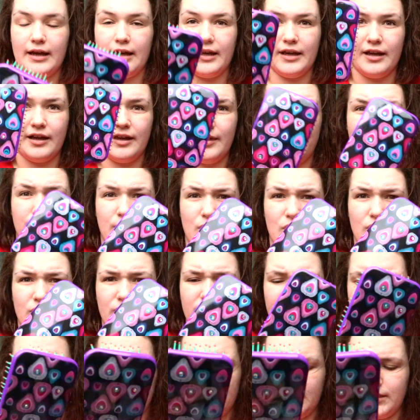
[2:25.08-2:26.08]
I'm
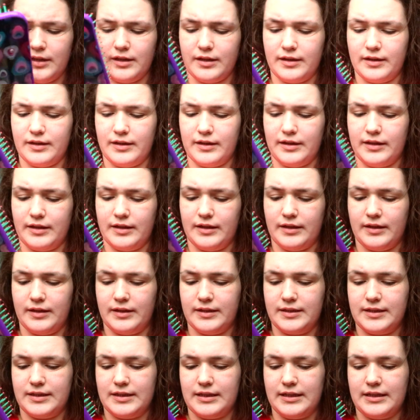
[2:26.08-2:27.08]
using
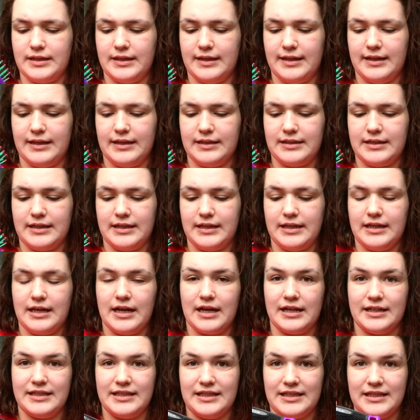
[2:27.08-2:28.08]
this
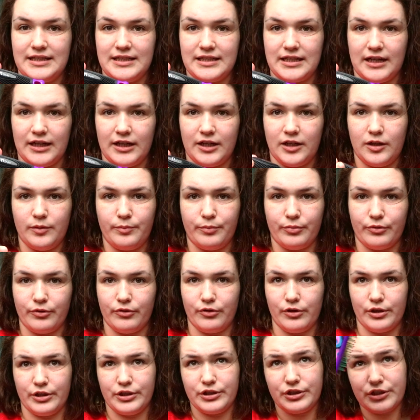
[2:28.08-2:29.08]
TI style
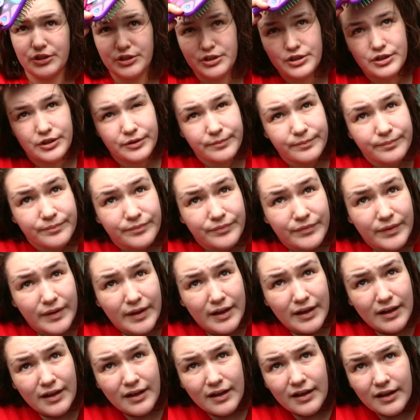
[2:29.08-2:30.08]
brush.
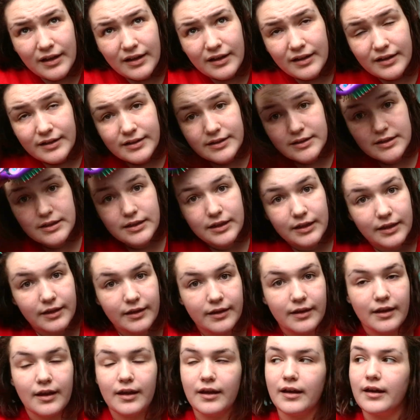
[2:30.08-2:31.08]
I've
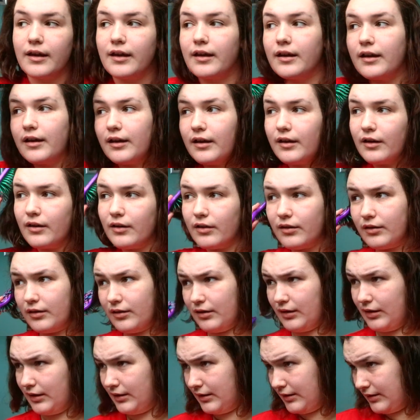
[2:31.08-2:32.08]
got the
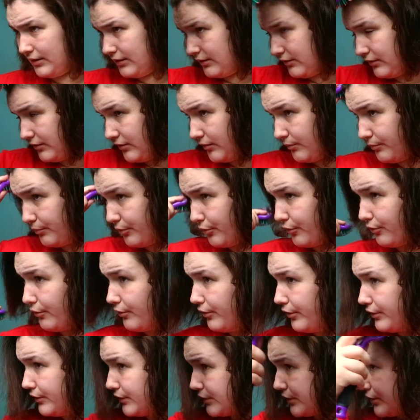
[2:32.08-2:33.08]
hair all
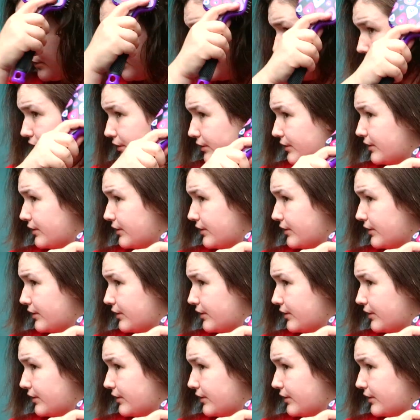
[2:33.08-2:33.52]
brushed,